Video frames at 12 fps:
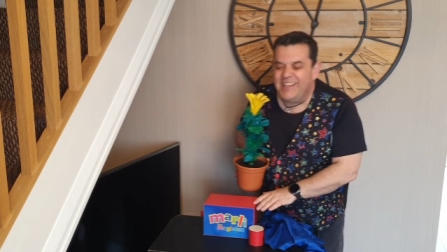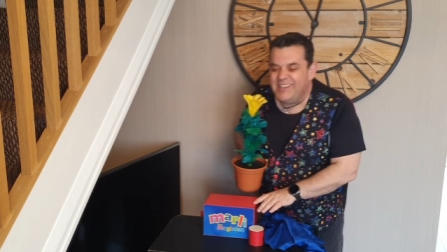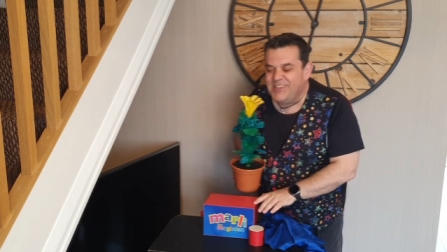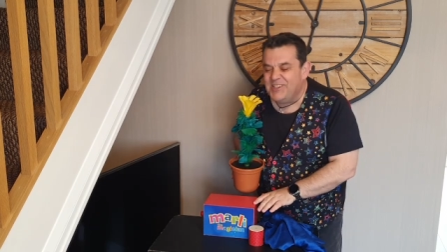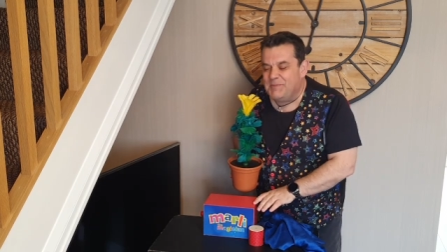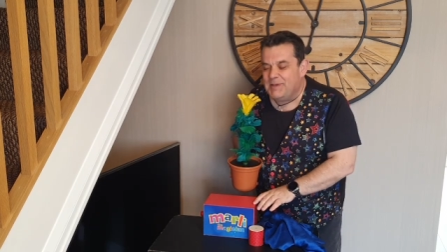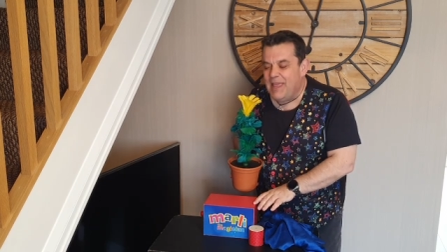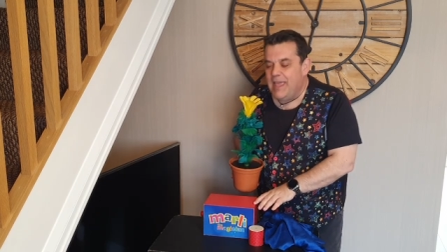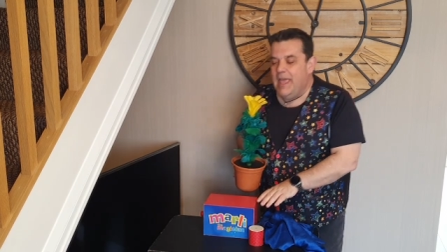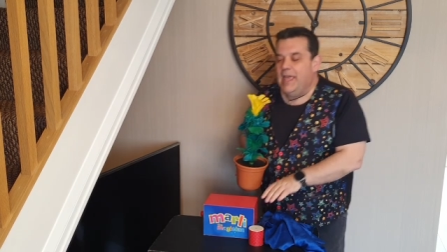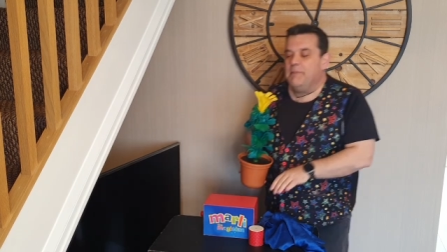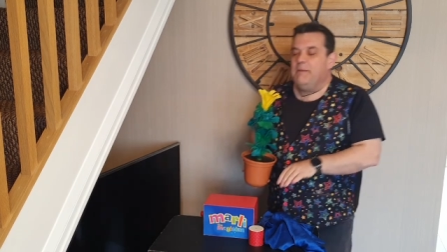Excuse me.
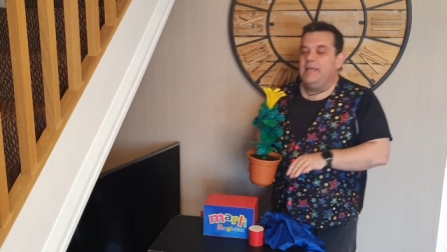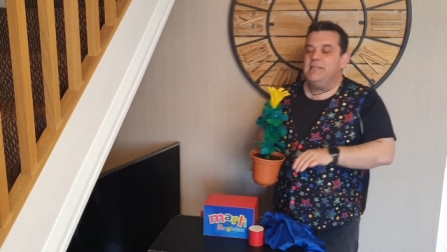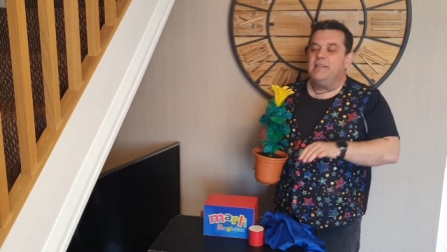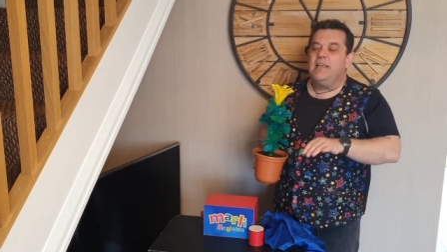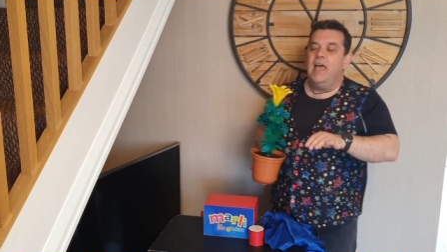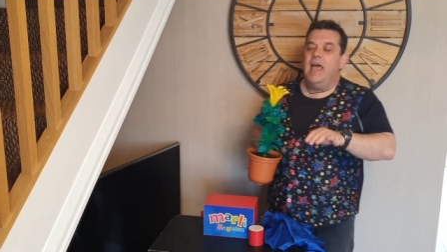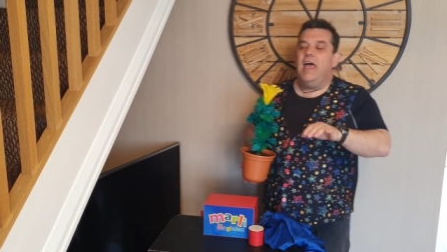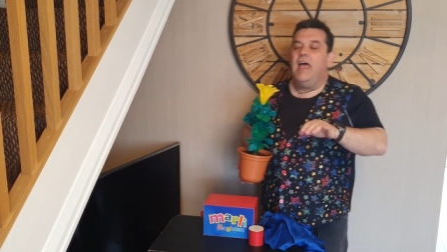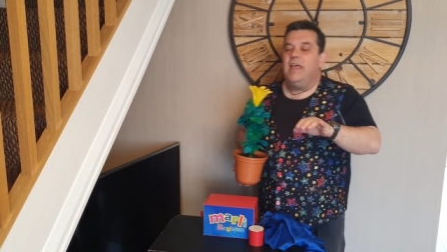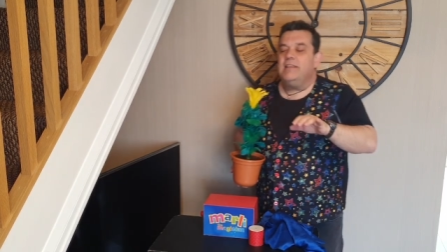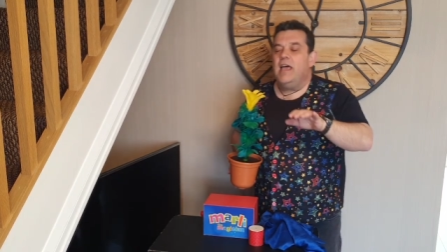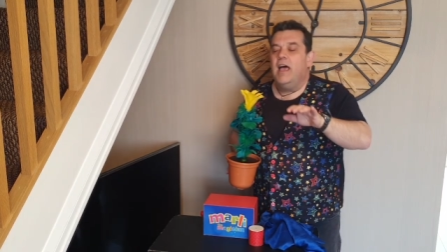It makes
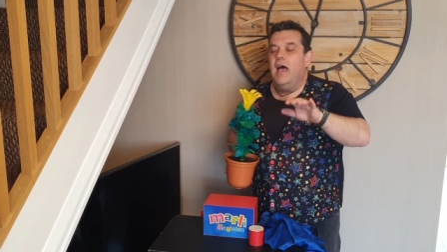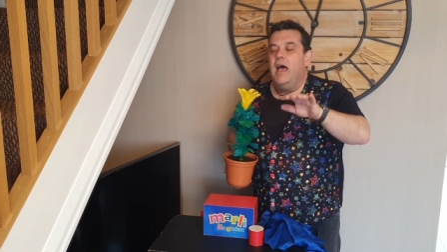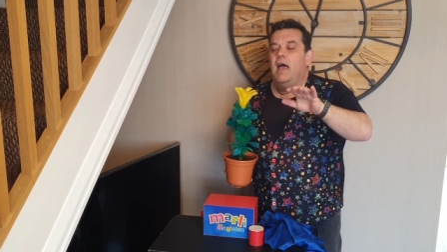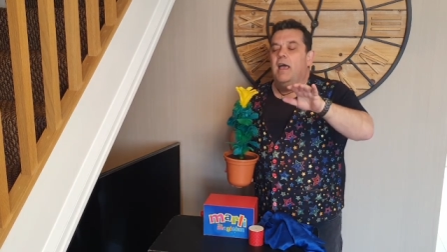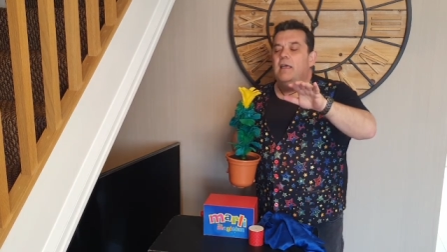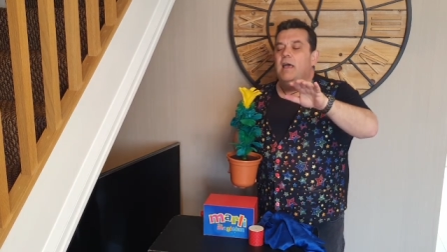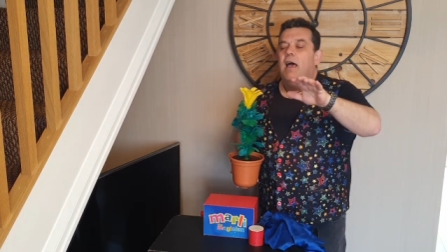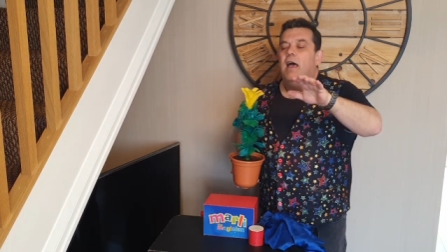her, hey,